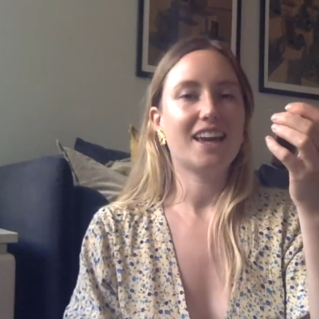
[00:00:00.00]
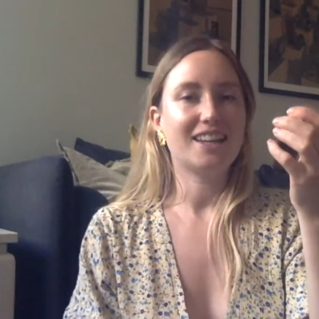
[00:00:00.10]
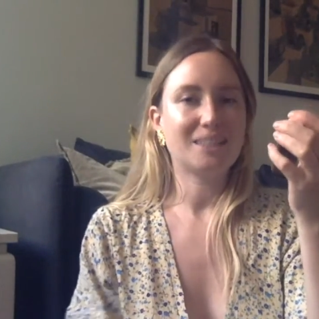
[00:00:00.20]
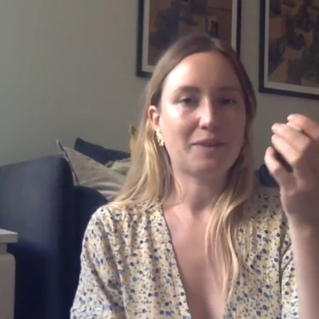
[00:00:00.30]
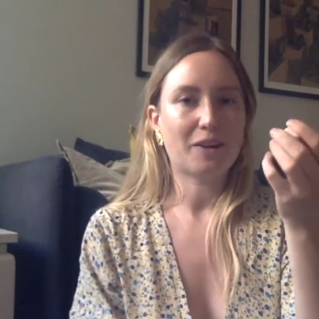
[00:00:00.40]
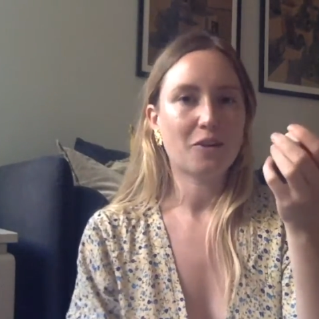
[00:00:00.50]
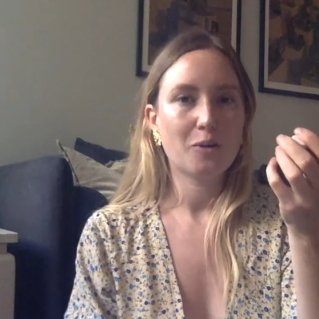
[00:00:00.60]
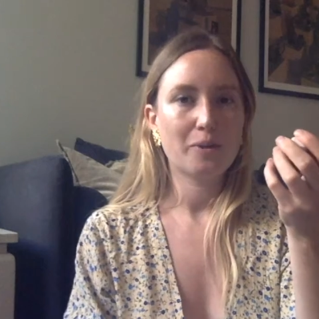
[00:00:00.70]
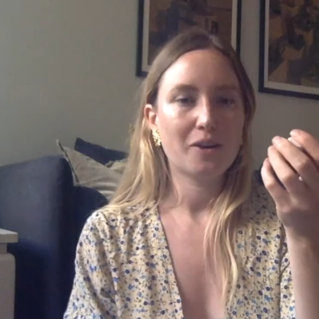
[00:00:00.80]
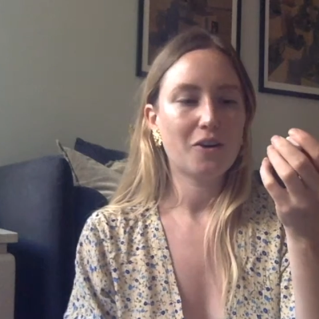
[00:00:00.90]

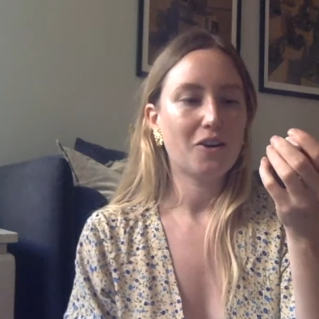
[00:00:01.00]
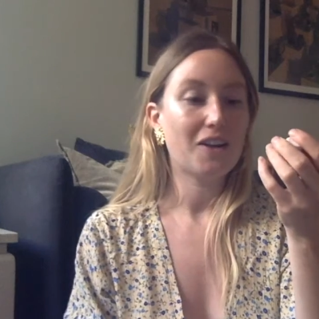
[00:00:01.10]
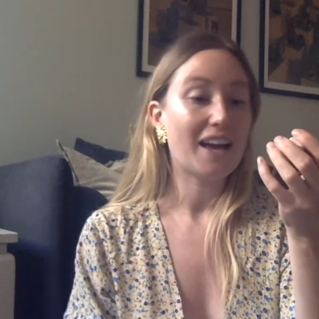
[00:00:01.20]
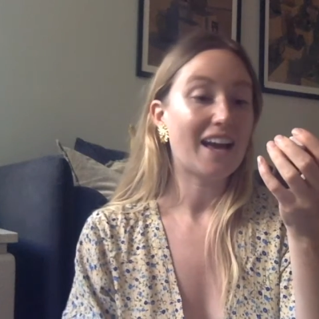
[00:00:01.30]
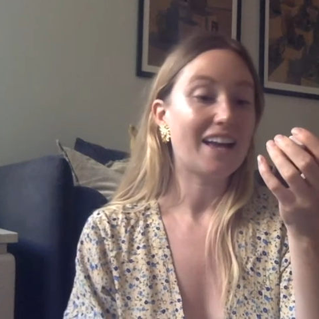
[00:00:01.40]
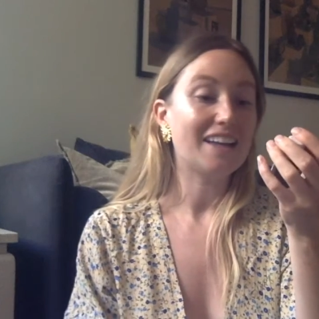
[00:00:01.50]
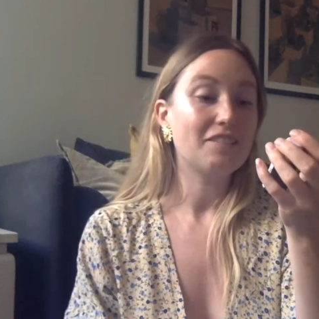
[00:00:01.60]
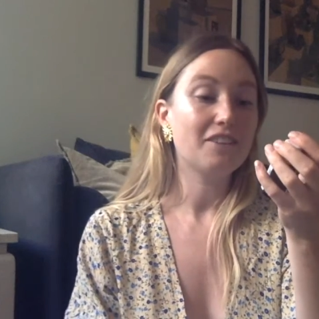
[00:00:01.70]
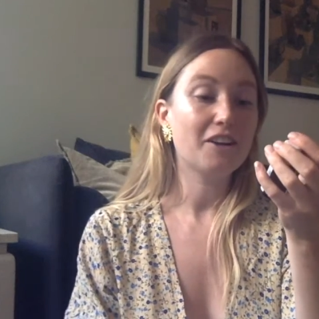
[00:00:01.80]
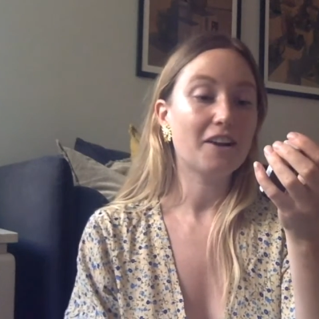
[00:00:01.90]
antimicrobial, and
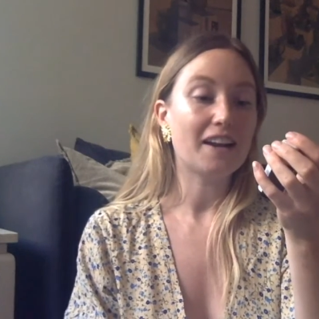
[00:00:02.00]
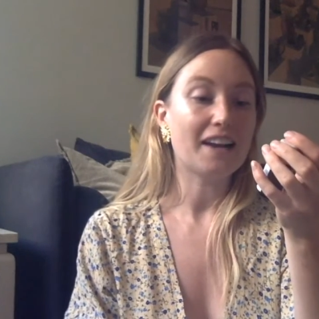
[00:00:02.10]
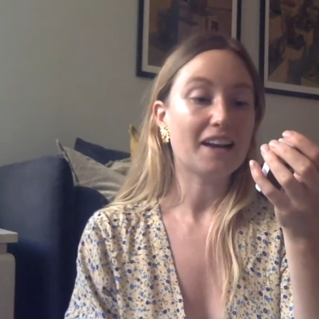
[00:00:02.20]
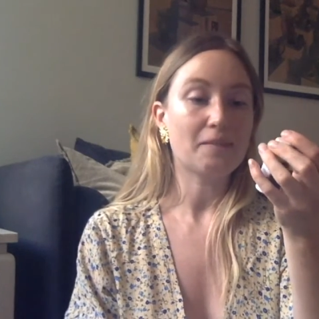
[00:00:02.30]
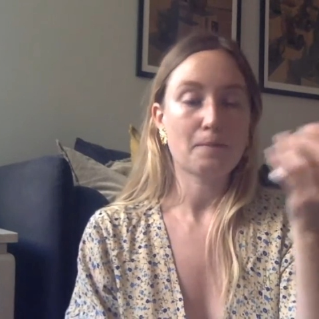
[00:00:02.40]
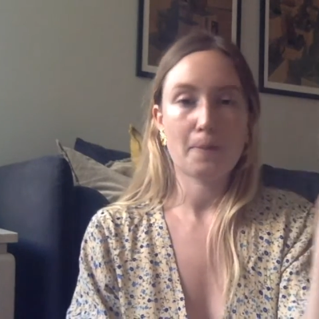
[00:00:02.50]
invigorating.